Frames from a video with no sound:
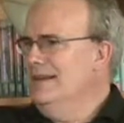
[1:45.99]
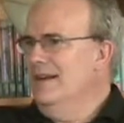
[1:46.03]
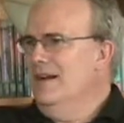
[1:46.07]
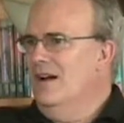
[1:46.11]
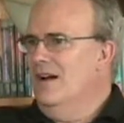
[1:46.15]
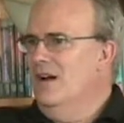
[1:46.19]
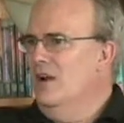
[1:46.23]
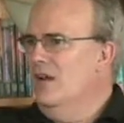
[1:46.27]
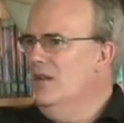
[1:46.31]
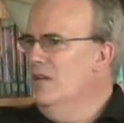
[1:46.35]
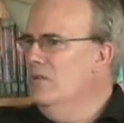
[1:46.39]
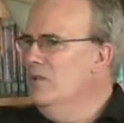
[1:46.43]

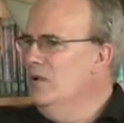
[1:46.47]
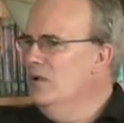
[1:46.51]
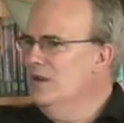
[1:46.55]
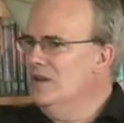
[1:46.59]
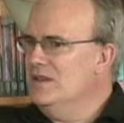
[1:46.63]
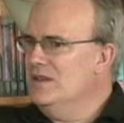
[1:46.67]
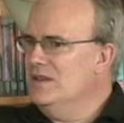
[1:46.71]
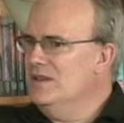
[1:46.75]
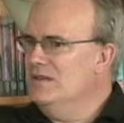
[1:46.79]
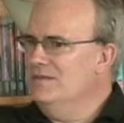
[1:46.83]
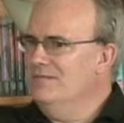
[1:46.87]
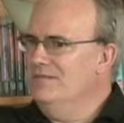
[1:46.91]
All the
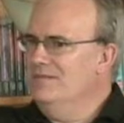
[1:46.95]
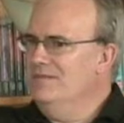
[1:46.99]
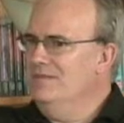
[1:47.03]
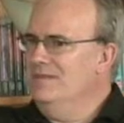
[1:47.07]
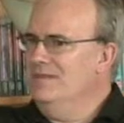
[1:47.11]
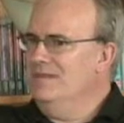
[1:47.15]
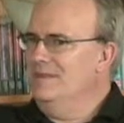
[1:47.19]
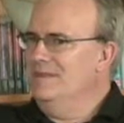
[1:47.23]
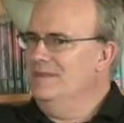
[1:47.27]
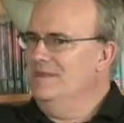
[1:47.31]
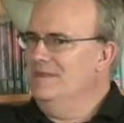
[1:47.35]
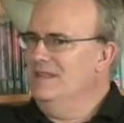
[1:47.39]
books
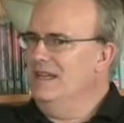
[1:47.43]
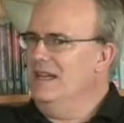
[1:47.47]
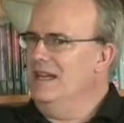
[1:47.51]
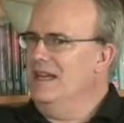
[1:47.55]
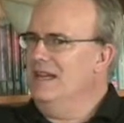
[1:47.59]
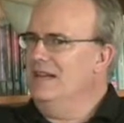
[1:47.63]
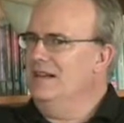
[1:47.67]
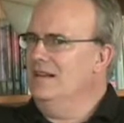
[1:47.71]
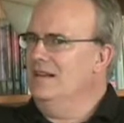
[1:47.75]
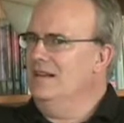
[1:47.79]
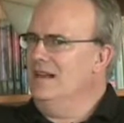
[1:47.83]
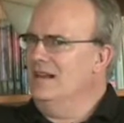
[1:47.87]

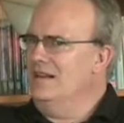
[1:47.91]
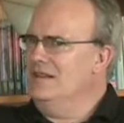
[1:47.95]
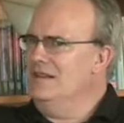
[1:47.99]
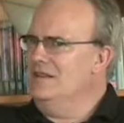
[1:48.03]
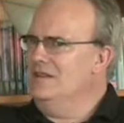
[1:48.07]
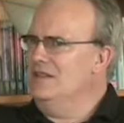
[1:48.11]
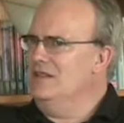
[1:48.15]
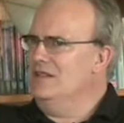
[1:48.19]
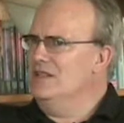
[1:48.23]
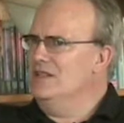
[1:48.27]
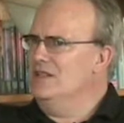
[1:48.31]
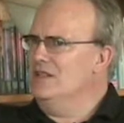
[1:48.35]
title, I
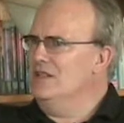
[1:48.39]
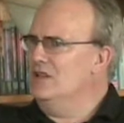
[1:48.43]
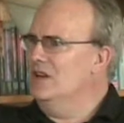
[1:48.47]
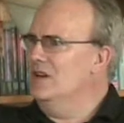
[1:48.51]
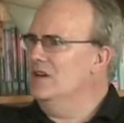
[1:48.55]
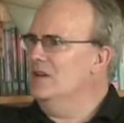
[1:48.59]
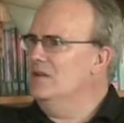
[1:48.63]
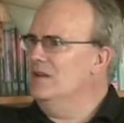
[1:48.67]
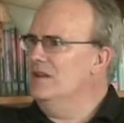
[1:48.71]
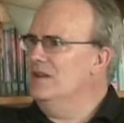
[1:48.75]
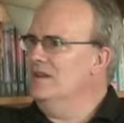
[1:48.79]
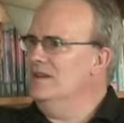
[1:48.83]
usually
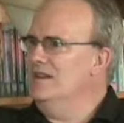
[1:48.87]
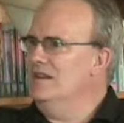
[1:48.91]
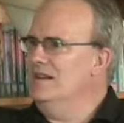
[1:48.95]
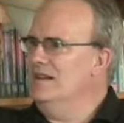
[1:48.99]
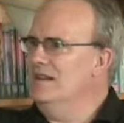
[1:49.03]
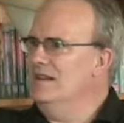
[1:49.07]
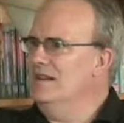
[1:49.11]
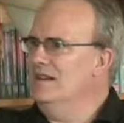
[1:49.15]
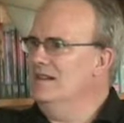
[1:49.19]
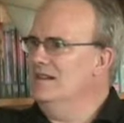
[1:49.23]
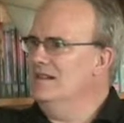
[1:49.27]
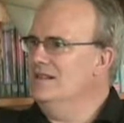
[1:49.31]
start with the
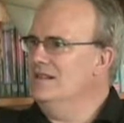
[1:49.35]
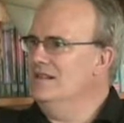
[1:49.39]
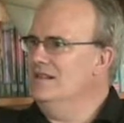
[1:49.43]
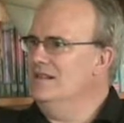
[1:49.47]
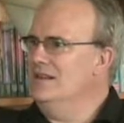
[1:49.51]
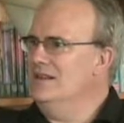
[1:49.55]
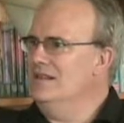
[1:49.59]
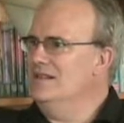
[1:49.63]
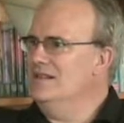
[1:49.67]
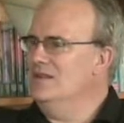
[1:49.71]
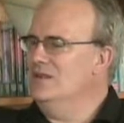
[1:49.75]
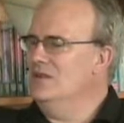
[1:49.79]
title as, a,
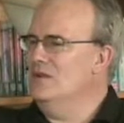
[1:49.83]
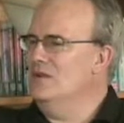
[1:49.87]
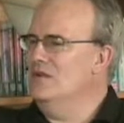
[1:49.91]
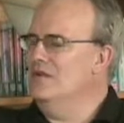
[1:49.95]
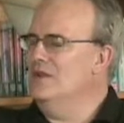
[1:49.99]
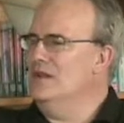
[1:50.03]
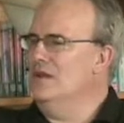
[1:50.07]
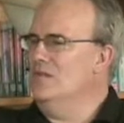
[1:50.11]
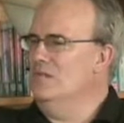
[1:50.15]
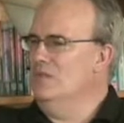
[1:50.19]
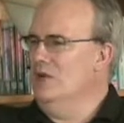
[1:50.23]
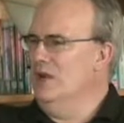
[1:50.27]
as sort of
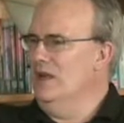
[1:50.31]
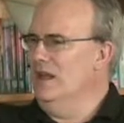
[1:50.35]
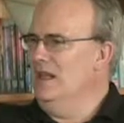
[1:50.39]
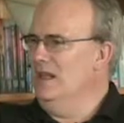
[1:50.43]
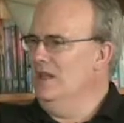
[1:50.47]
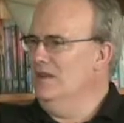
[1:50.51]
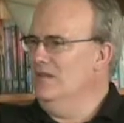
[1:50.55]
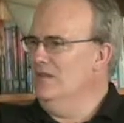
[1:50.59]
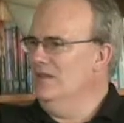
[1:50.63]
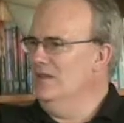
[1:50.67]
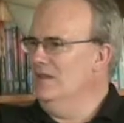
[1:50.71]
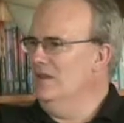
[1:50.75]
an
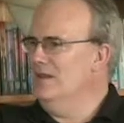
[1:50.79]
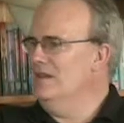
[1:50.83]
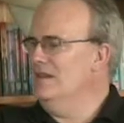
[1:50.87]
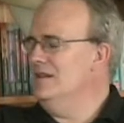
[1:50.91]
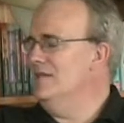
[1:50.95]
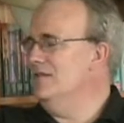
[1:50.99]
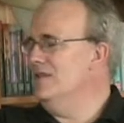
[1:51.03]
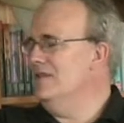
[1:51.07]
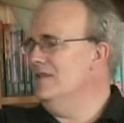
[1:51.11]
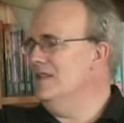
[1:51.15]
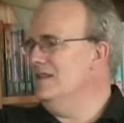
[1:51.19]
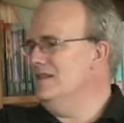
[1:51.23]
umbrella for the
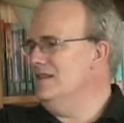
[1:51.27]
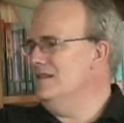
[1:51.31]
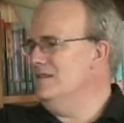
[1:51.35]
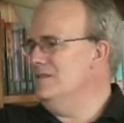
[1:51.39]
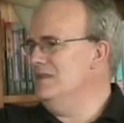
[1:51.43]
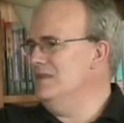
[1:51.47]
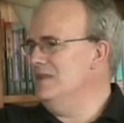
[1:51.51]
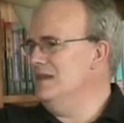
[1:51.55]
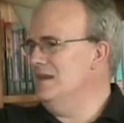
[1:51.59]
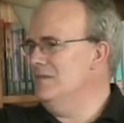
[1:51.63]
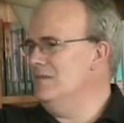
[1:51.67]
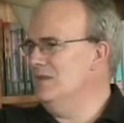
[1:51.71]
different
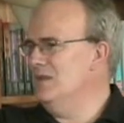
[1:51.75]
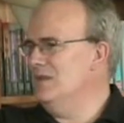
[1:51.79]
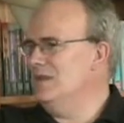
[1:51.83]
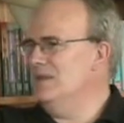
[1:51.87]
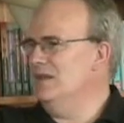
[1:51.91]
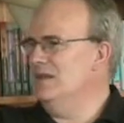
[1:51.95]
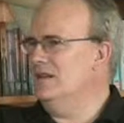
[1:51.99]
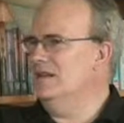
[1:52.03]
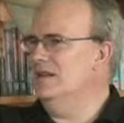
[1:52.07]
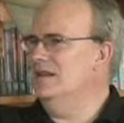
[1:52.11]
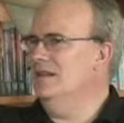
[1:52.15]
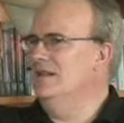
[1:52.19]
themes that I'm mm.
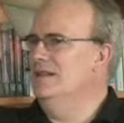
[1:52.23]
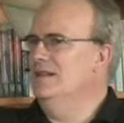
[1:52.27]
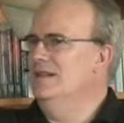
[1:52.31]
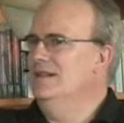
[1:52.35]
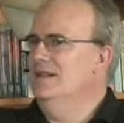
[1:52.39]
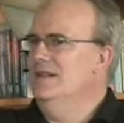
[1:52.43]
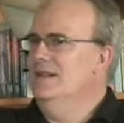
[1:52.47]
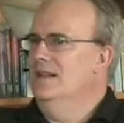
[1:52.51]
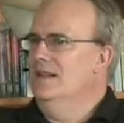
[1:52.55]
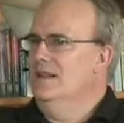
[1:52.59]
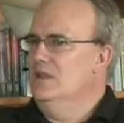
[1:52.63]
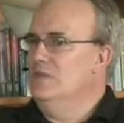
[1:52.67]
working on.
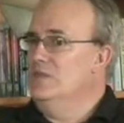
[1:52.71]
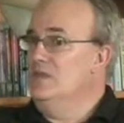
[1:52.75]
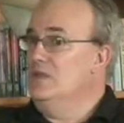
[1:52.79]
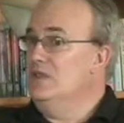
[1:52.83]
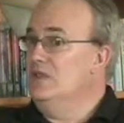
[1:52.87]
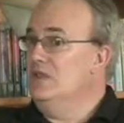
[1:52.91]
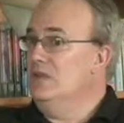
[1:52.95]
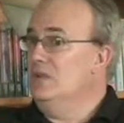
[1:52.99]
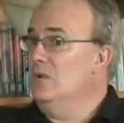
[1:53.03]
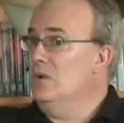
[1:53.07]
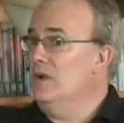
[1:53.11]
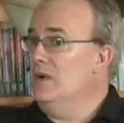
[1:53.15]
The
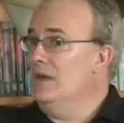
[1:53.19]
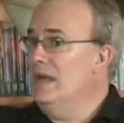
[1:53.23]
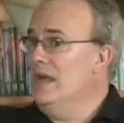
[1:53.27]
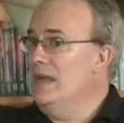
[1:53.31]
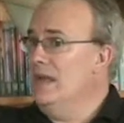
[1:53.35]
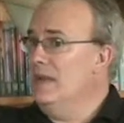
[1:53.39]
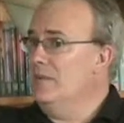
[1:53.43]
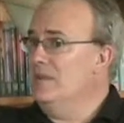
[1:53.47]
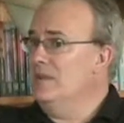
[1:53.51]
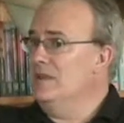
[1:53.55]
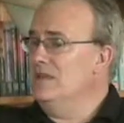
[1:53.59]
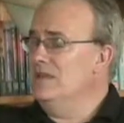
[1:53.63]
music, What
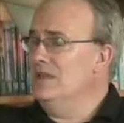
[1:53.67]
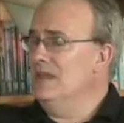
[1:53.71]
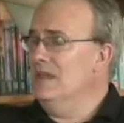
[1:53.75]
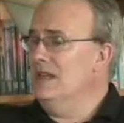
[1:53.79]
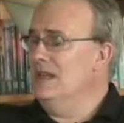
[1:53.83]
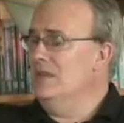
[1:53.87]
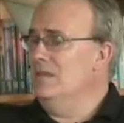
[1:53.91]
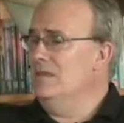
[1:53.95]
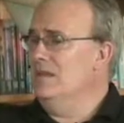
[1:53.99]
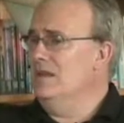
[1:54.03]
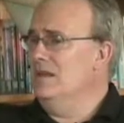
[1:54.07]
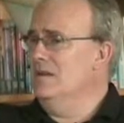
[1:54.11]
Happens,
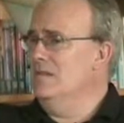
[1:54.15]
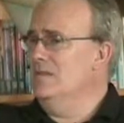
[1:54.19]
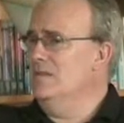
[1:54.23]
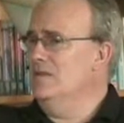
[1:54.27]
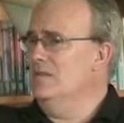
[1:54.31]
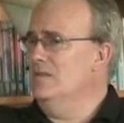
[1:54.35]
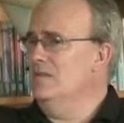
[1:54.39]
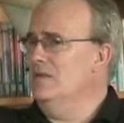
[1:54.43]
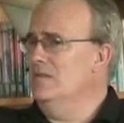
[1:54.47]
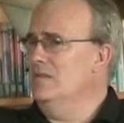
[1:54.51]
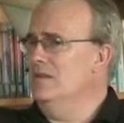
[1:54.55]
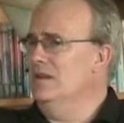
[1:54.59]
camp
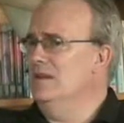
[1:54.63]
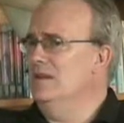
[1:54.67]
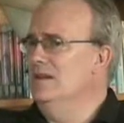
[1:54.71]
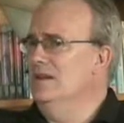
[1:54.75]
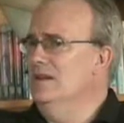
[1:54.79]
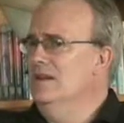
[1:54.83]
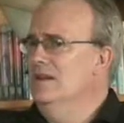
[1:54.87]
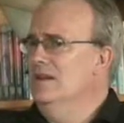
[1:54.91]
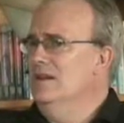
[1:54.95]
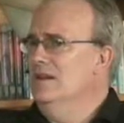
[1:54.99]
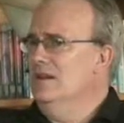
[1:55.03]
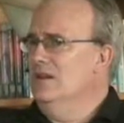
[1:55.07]
comes from a,
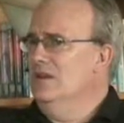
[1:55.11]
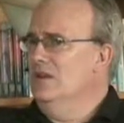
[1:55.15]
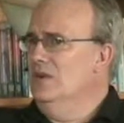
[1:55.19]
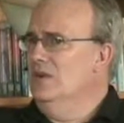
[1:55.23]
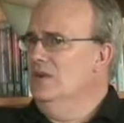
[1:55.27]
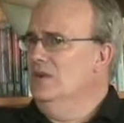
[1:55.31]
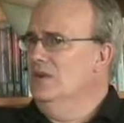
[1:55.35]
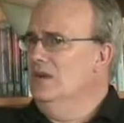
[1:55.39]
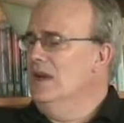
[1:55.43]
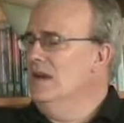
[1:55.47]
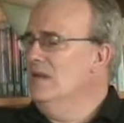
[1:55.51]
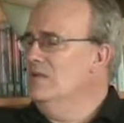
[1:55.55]
an
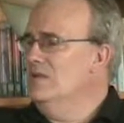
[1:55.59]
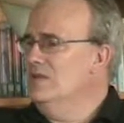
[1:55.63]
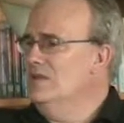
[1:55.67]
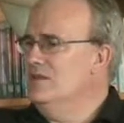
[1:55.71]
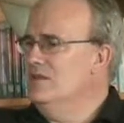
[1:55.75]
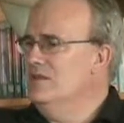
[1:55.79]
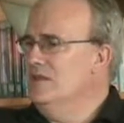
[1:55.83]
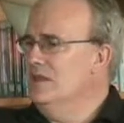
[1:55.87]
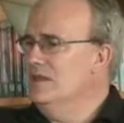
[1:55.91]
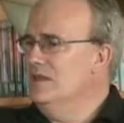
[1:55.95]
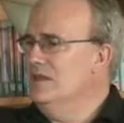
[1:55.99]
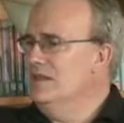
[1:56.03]
old Irish
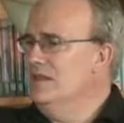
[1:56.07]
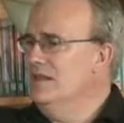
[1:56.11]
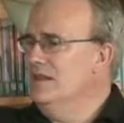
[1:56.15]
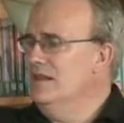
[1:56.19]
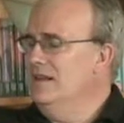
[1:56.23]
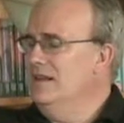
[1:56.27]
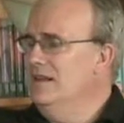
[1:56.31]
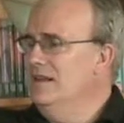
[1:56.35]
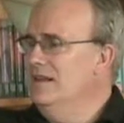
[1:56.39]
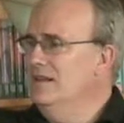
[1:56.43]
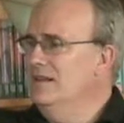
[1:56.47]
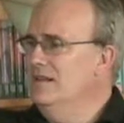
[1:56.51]
fairy
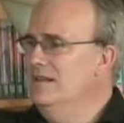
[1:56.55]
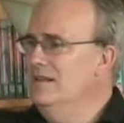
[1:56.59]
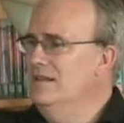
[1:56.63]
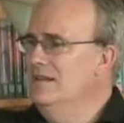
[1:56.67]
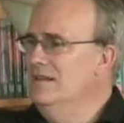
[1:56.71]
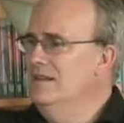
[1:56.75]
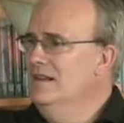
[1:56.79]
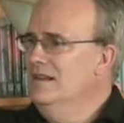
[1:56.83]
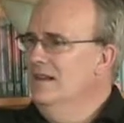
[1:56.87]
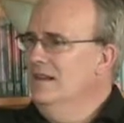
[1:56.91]
tale.